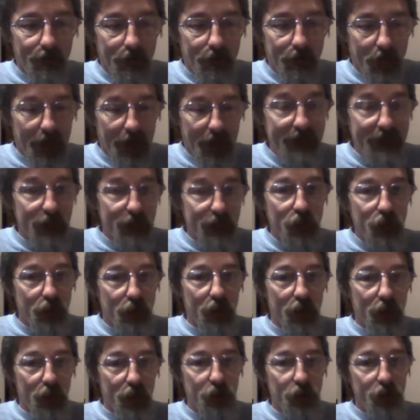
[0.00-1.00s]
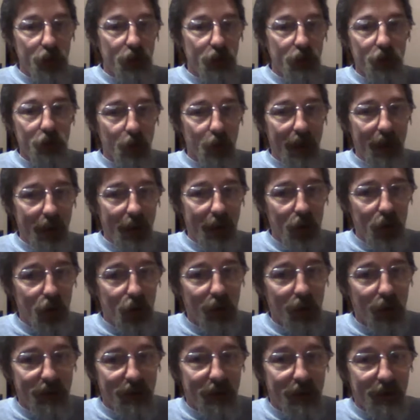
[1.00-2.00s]
isn't going to do you any
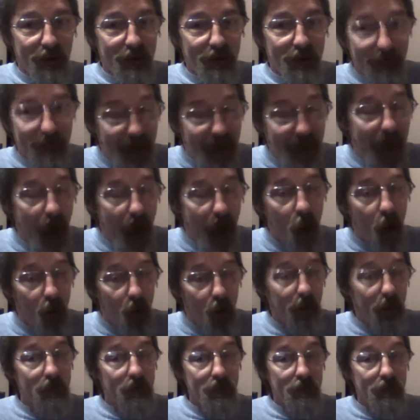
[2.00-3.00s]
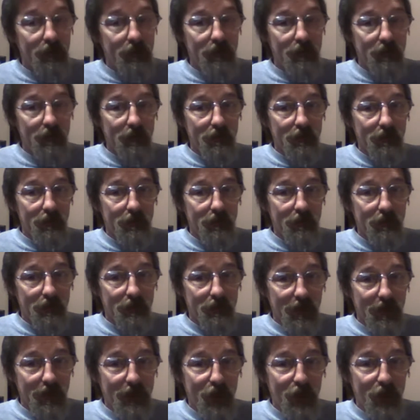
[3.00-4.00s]
good now
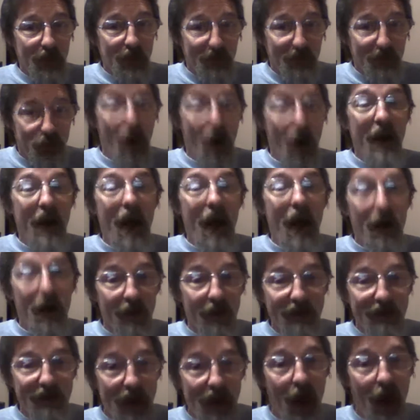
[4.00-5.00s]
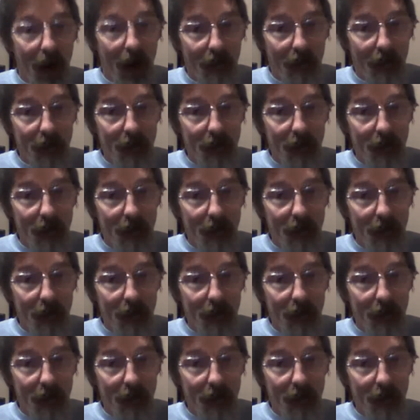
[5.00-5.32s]
because we've run out of time.